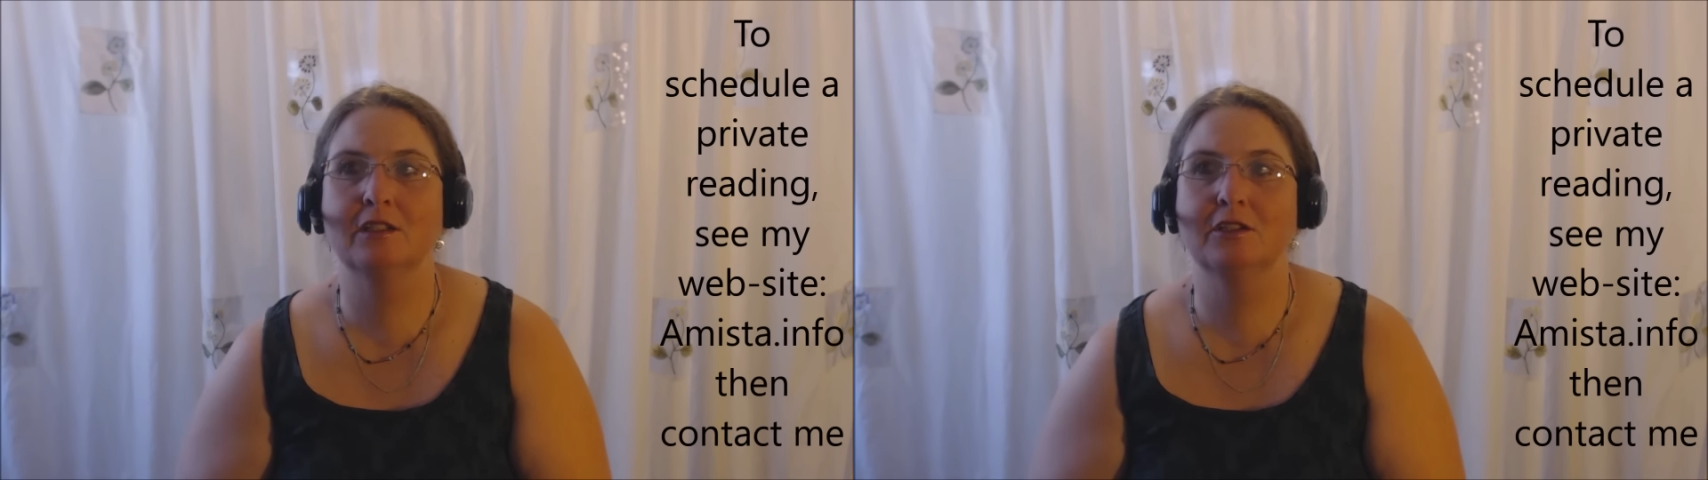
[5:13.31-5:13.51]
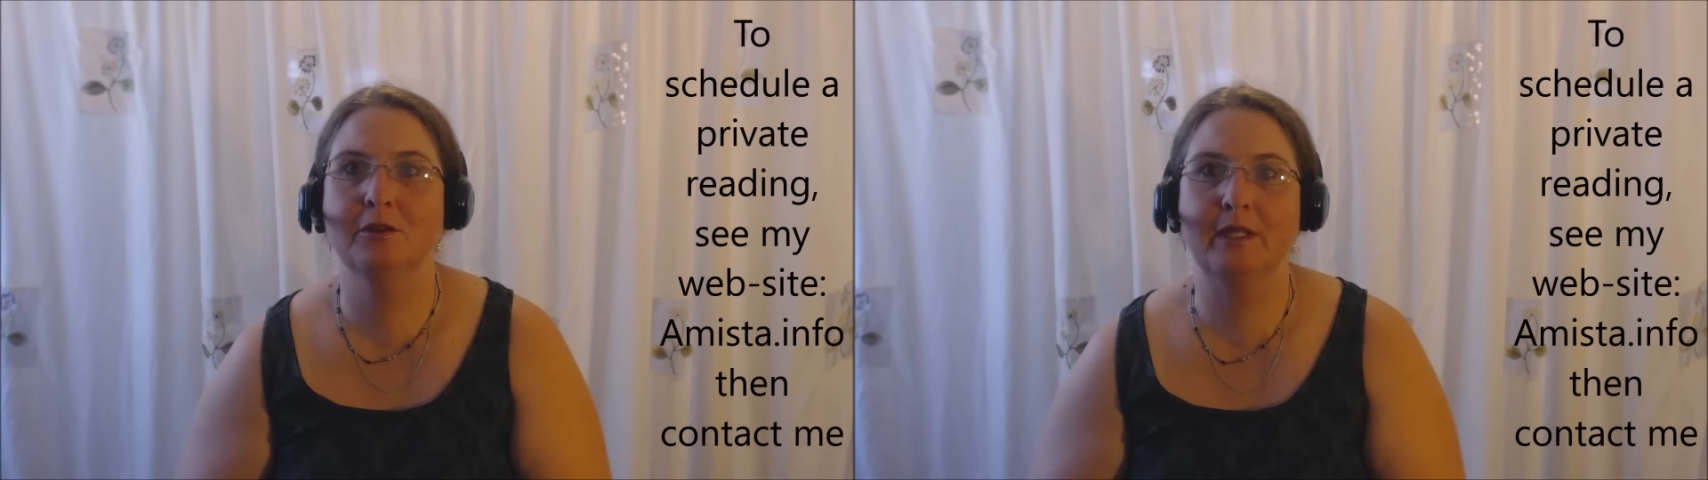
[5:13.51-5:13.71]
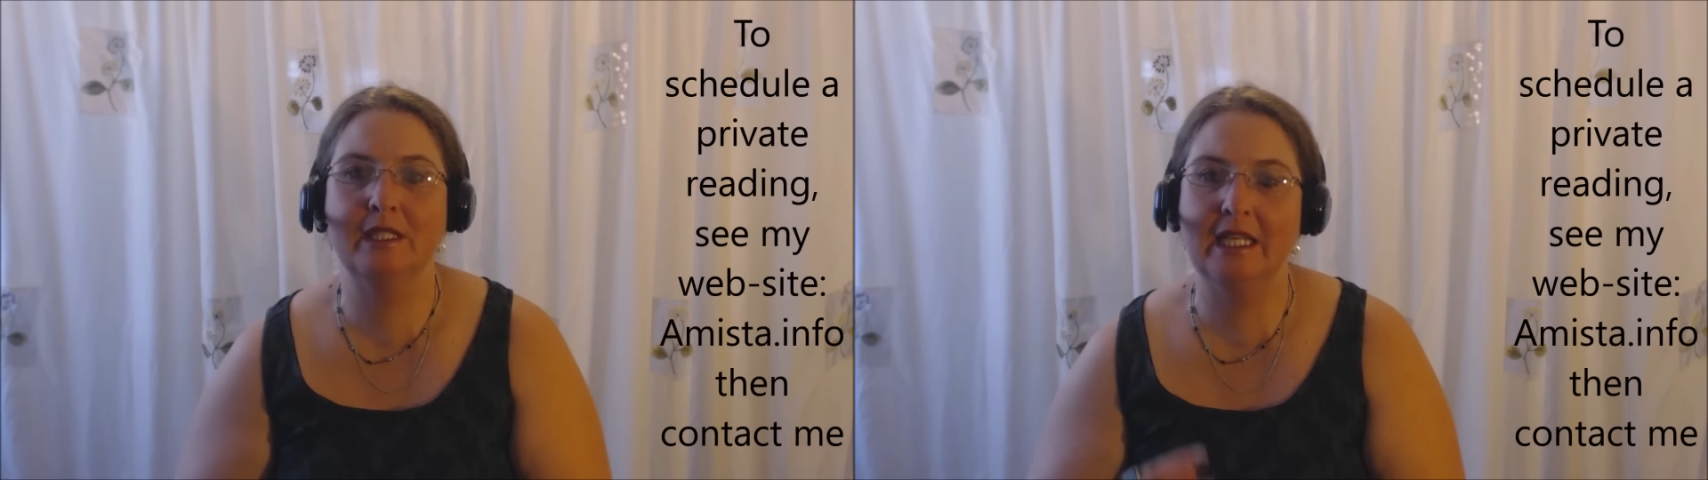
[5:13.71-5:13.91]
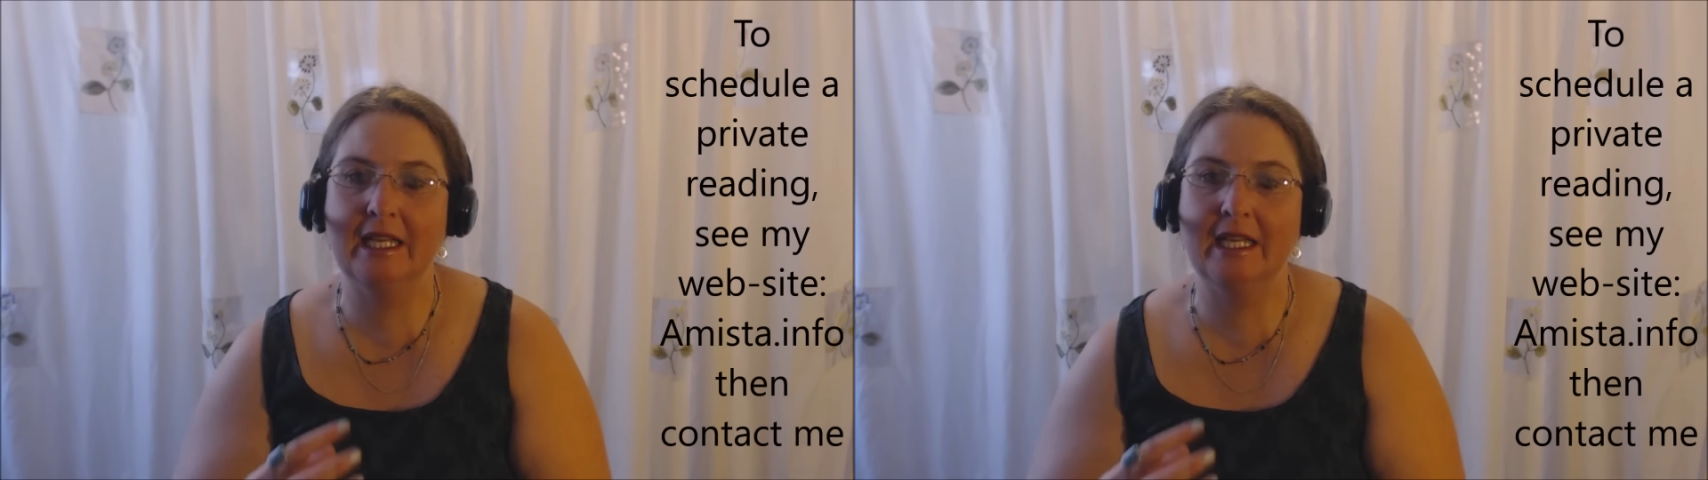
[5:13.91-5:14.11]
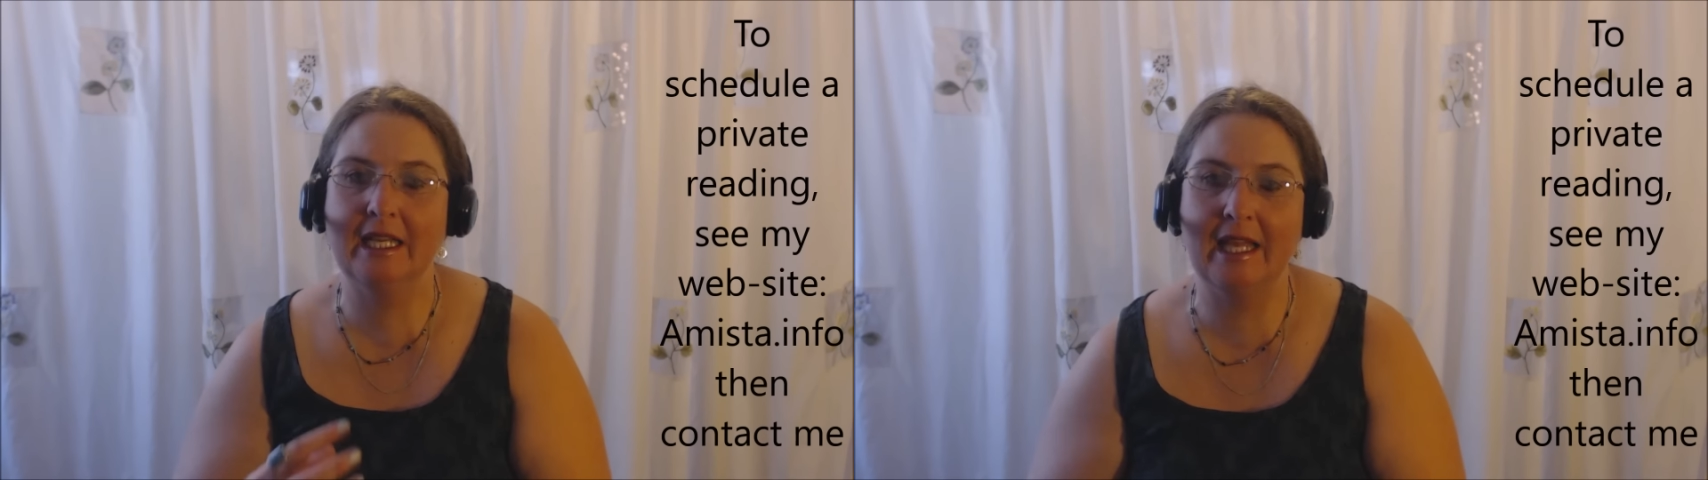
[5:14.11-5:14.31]
to do with
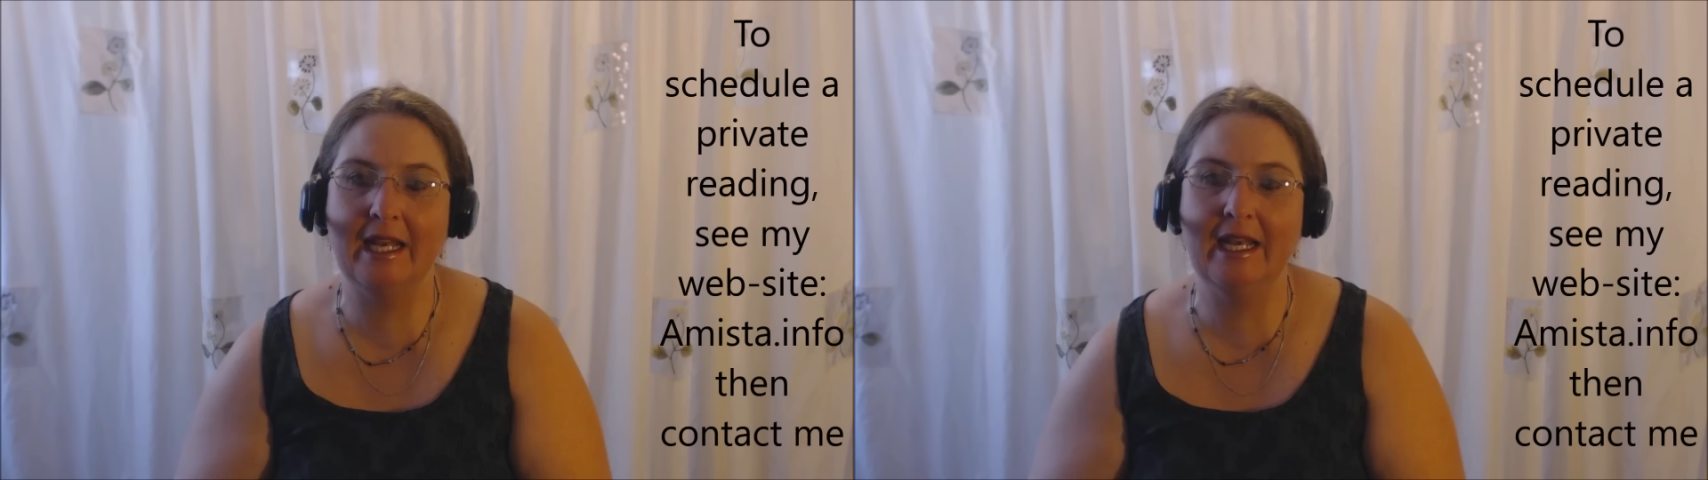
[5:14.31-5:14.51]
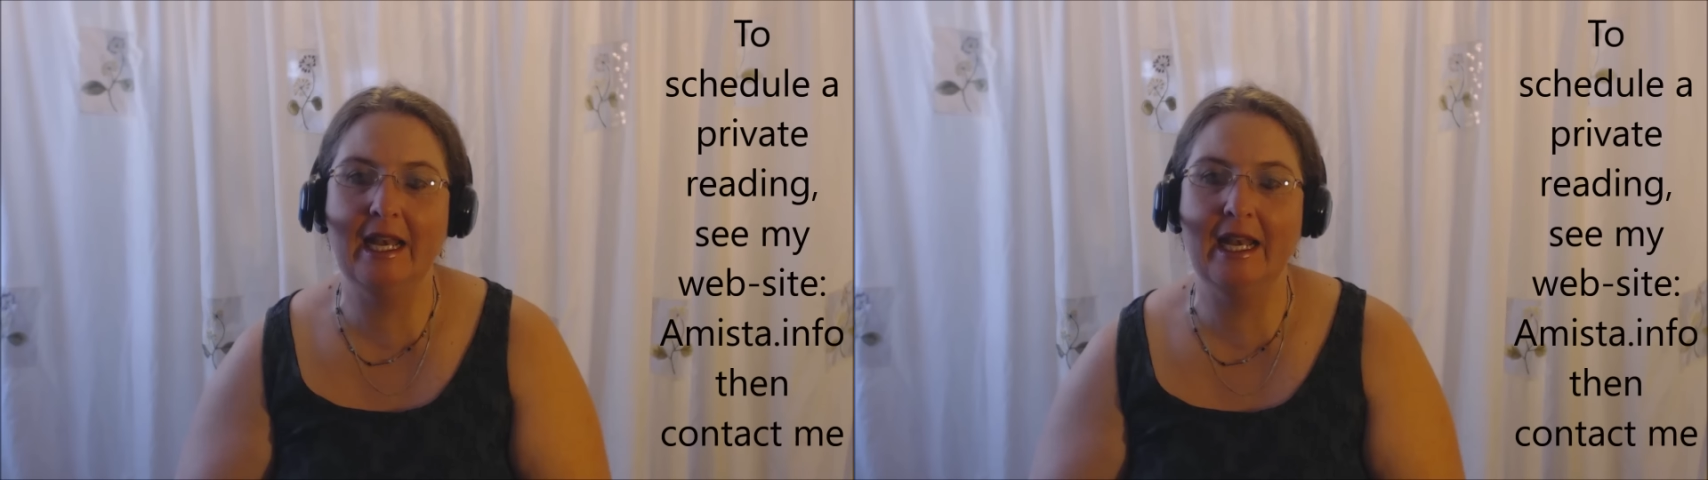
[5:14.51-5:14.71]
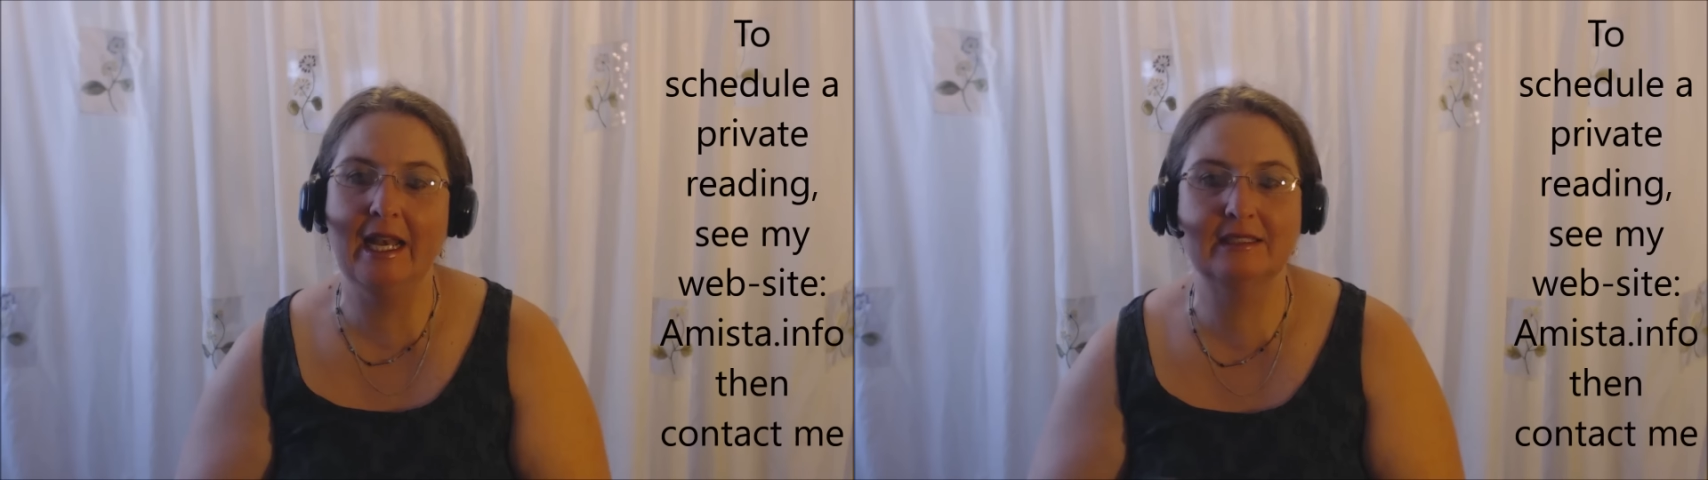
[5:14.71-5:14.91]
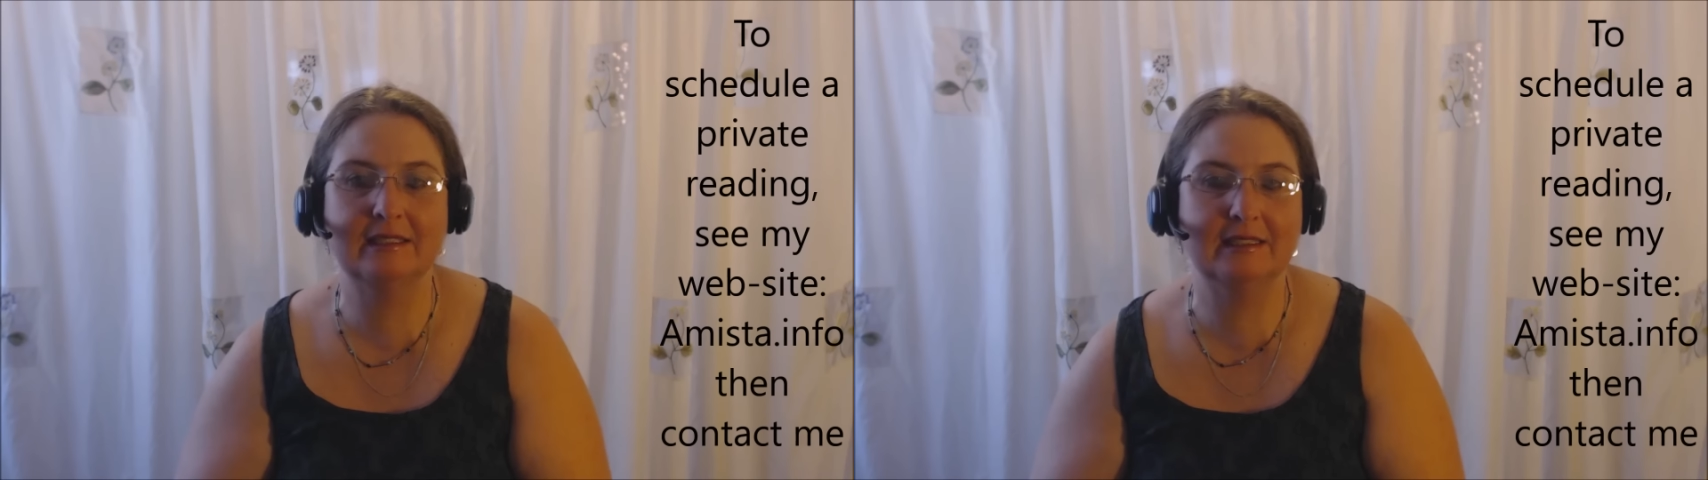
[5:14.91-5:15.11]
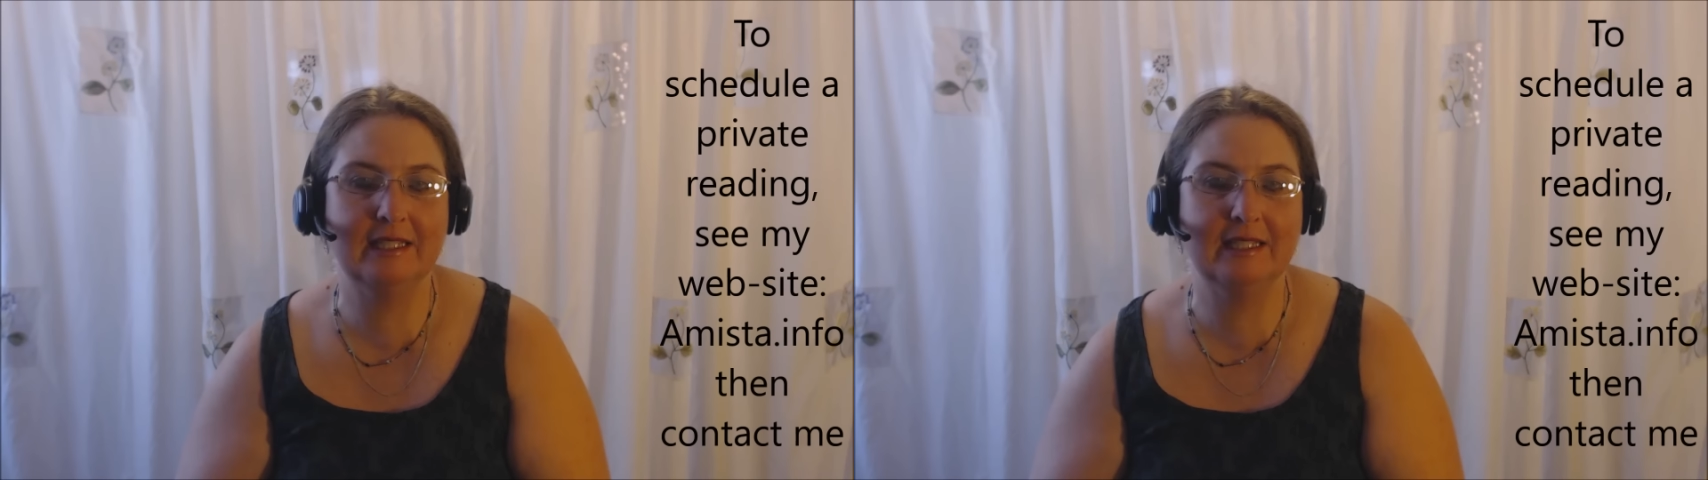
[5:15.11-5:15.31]
taking that next
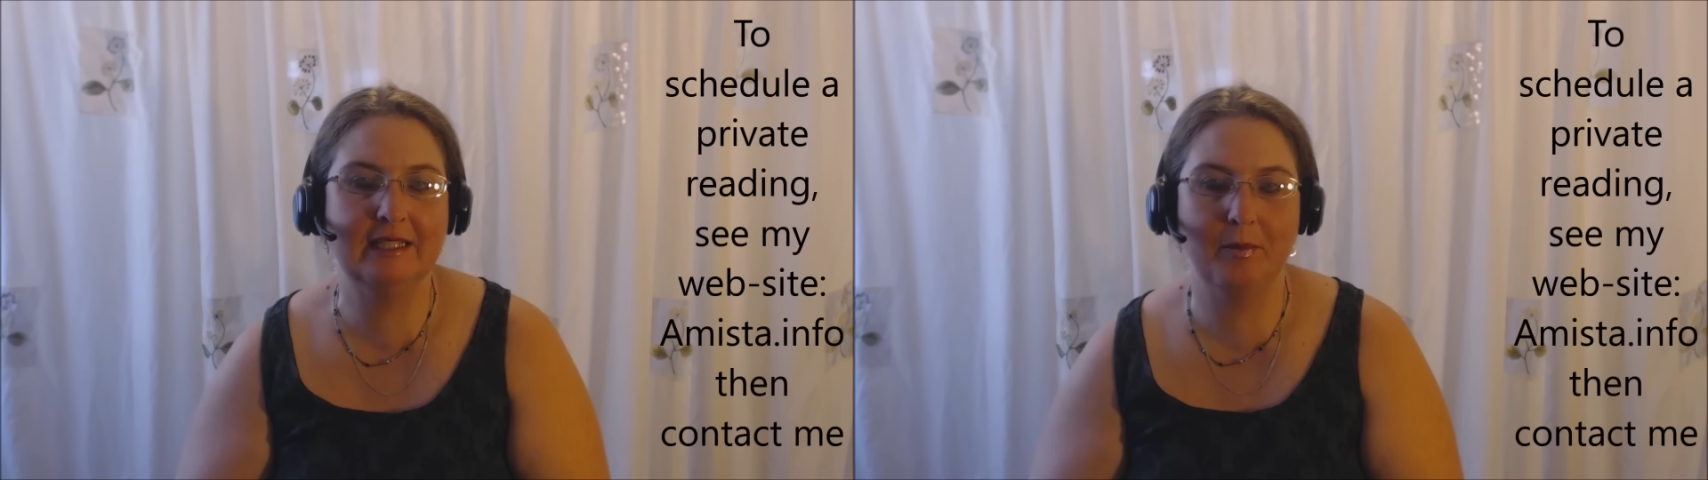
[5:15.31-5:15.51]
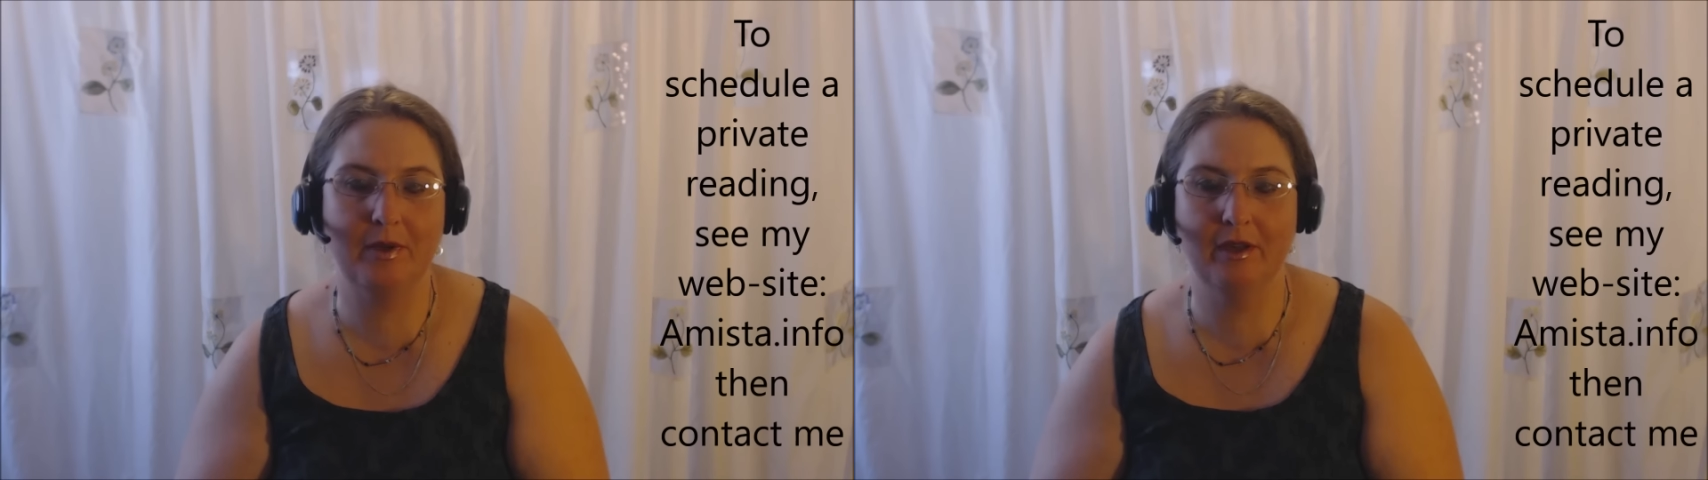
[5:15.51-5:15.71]
step